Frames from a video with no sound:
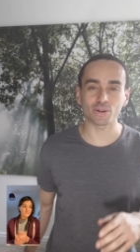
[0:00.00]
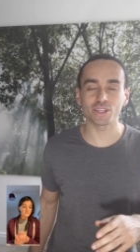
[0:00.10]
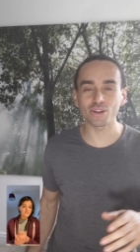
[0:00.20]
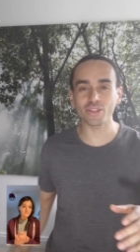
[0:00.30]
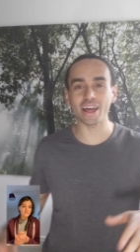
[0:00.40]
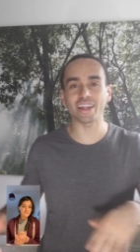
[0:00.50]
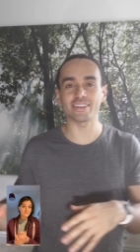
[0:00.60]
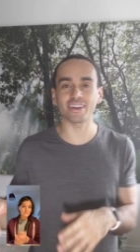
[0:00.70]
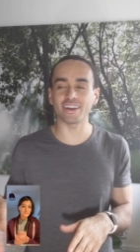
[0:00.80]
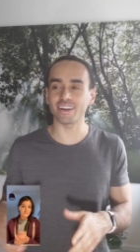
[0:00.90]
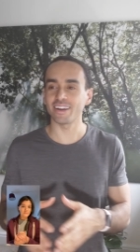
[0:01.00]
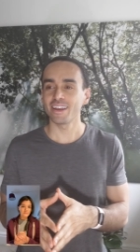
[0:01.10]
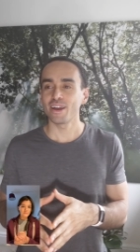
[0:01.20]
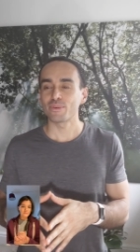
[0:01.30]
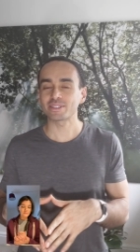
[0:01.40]
you know that,
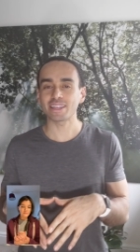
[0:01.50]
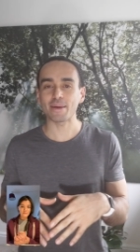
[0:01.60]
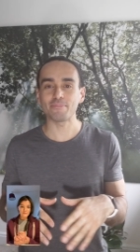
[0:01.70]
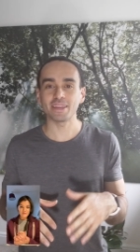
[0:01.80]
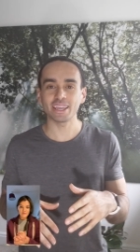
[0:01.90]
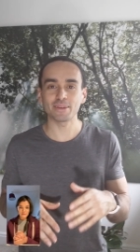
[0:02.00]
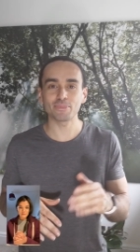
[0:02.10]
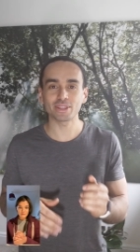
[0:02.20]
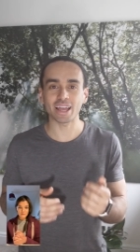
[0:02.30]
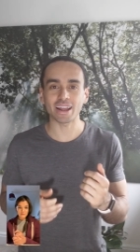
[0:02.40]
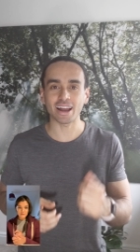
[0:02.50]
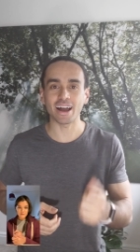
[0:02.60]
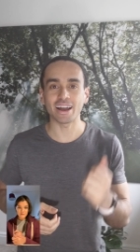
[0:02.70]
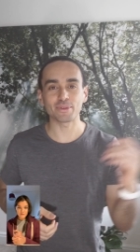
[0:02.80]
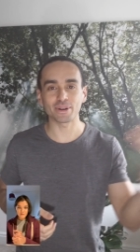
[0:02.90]
what's that meme with that
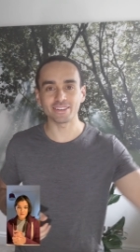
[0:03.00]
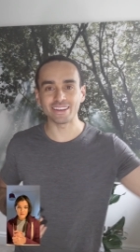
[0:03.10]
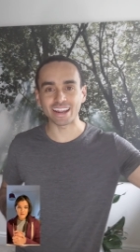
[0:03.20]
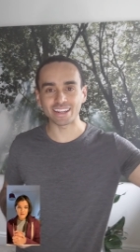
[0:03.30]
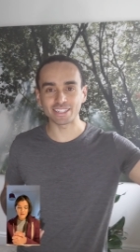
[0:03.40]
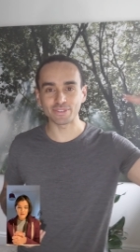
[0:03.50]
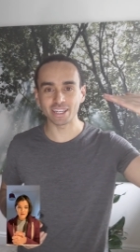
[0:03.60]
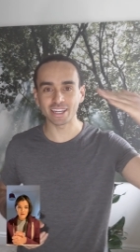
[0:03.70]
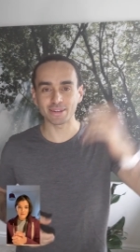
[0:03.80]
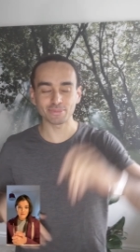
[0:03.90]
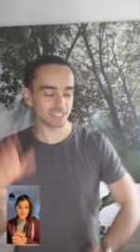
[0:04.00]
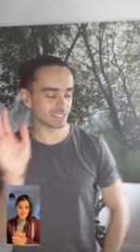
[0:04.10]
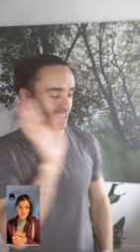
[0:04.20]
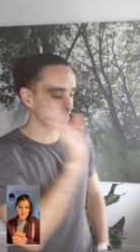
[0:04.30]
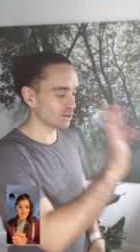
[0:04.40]
guy where negativity comes and he's
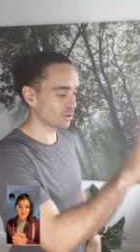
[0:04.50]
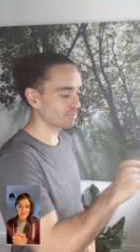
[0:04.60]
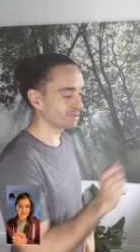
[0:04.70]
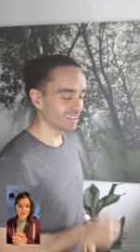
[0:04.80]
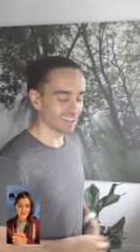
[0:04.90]
like, nope.